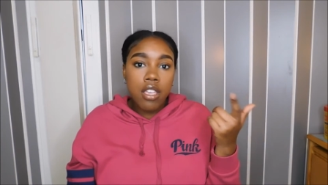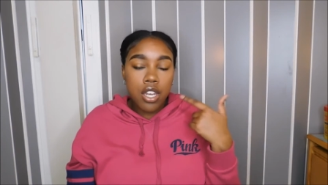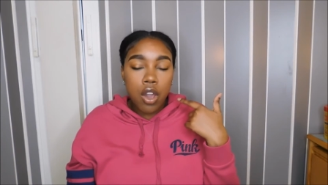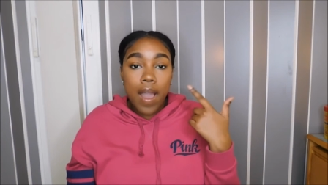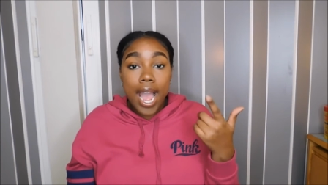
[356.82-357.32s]

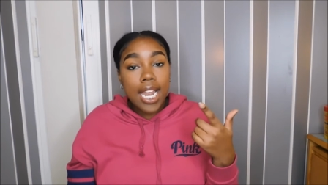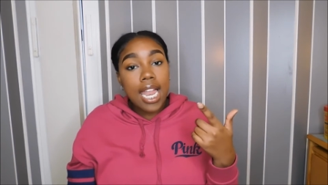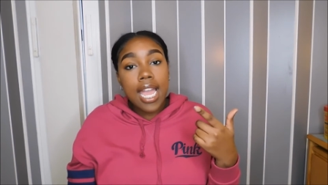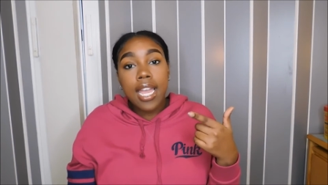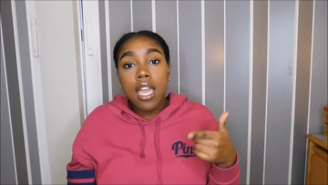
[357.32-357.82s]
you know,
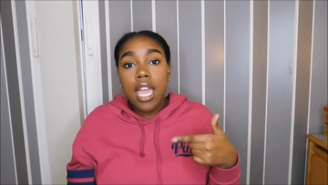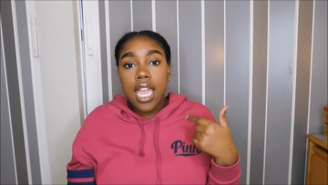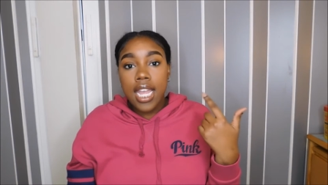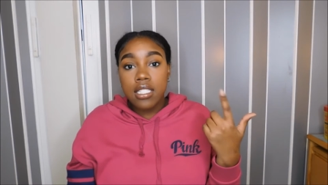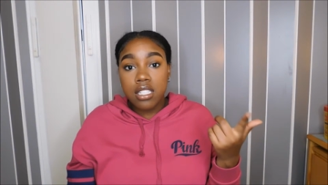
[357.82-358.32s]
highlight
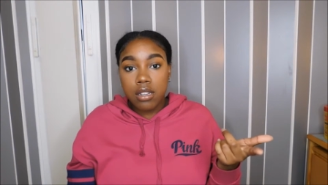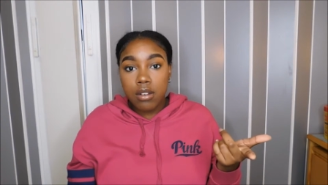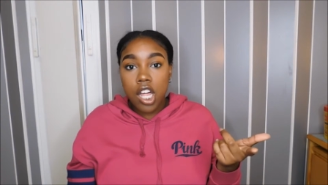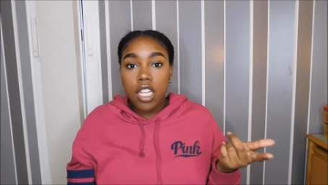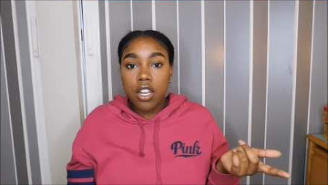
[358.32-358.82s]
and to
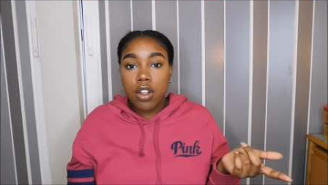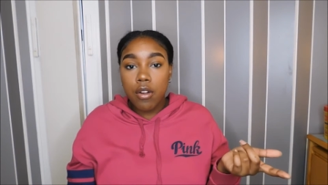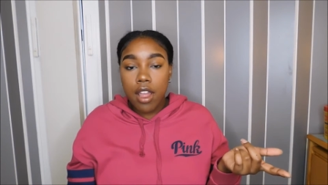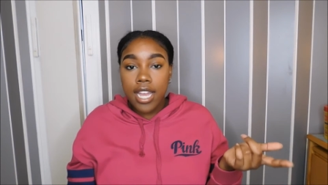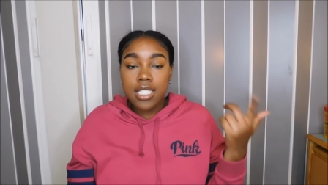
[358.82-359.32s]
color
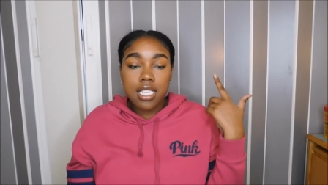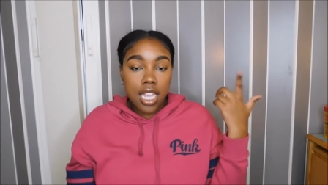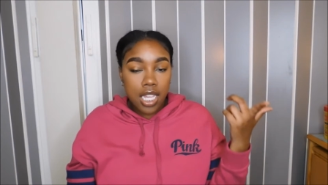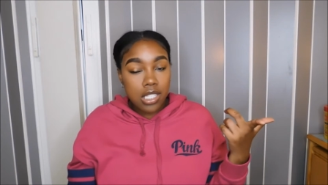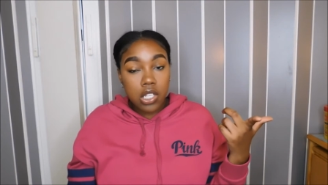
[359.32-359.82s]
correct
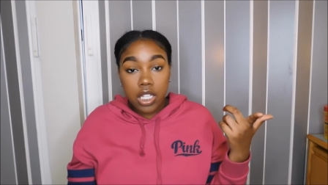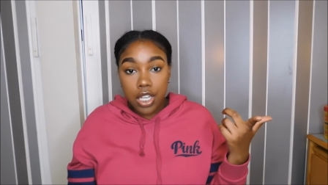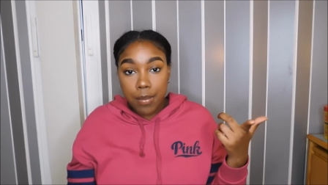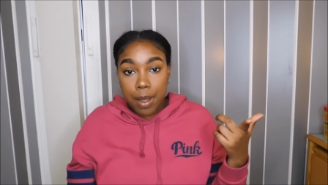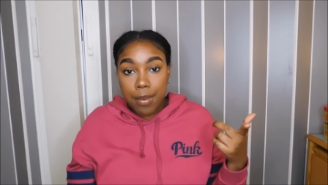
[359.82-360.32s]
and to
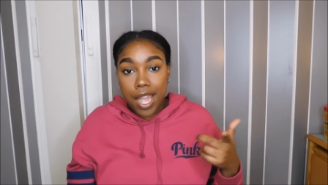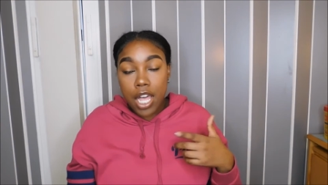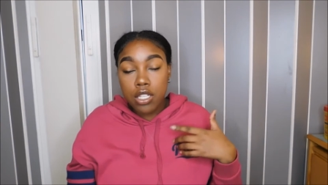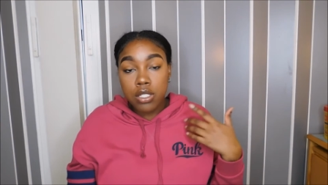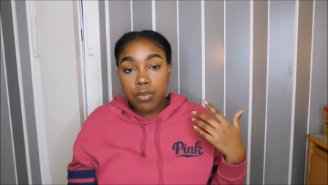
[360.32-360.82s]
clean up my
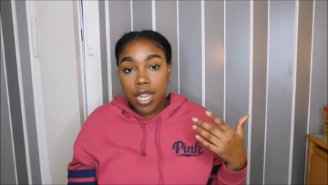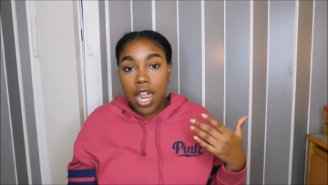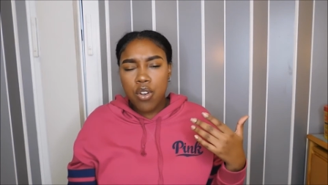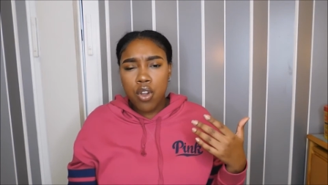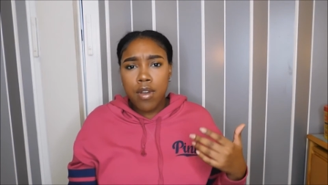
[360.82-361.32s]
brows. But
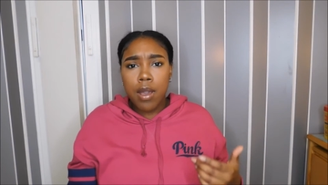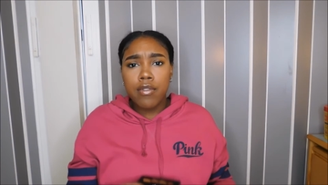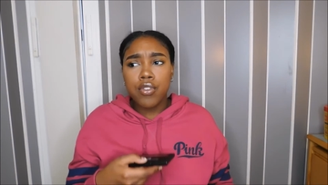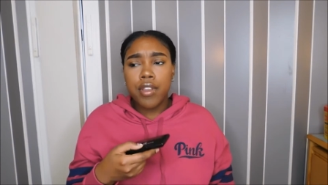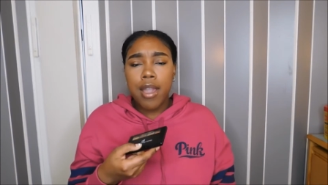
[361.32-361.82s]
I don't know if I'll
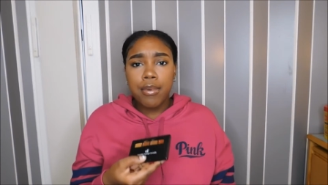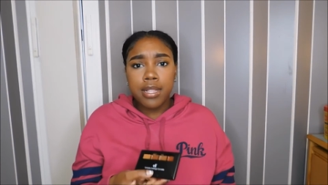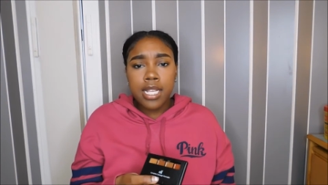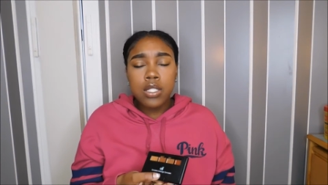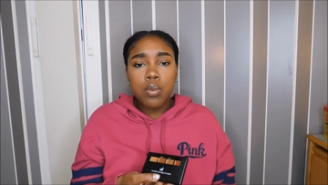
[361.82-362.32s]
ever do that
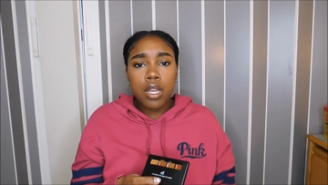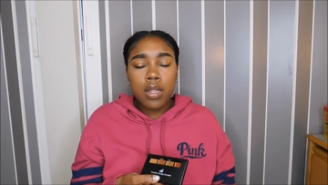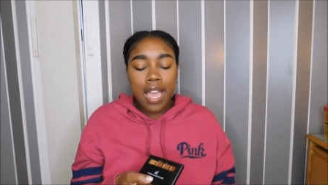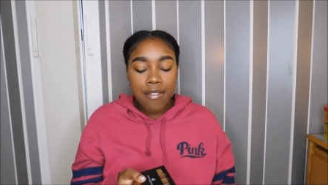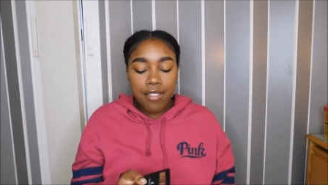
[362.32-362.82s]
with this one.
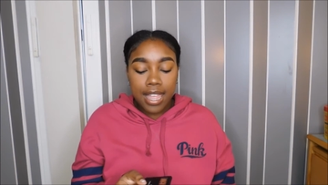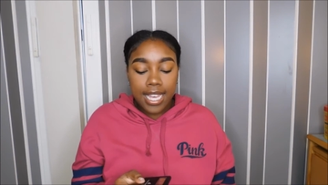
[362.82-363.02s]
I feel